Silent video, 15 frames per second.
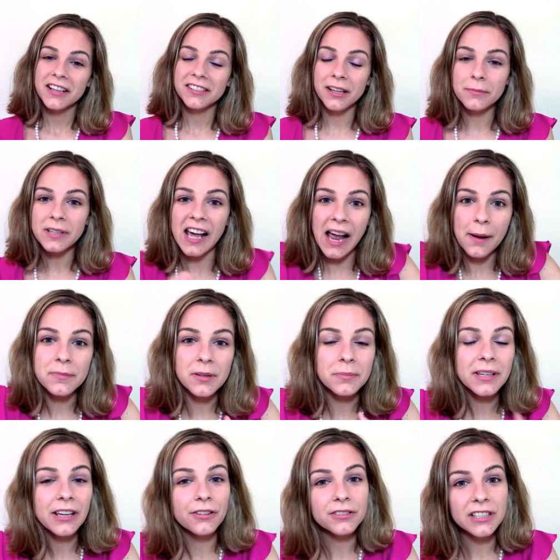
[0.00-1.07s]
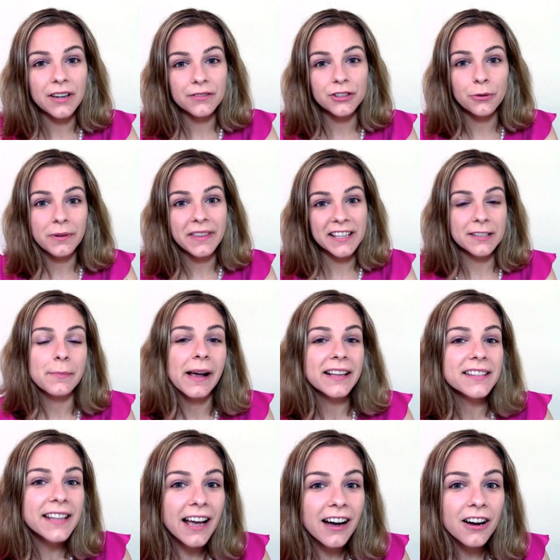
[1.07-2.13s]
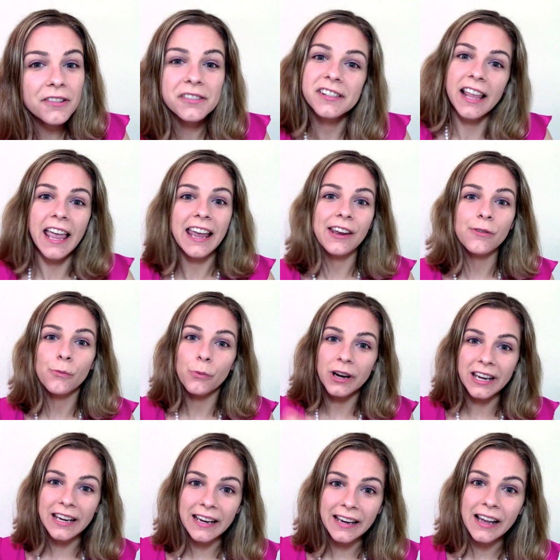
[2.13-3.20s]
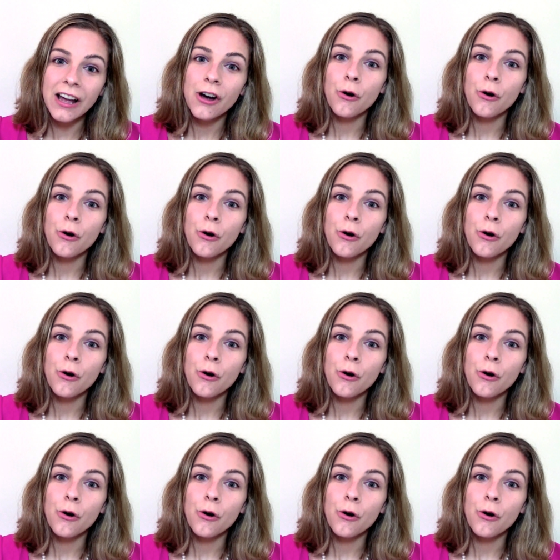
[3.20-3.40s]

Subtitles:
Sometimes I'm guilty of doing this myself, saying we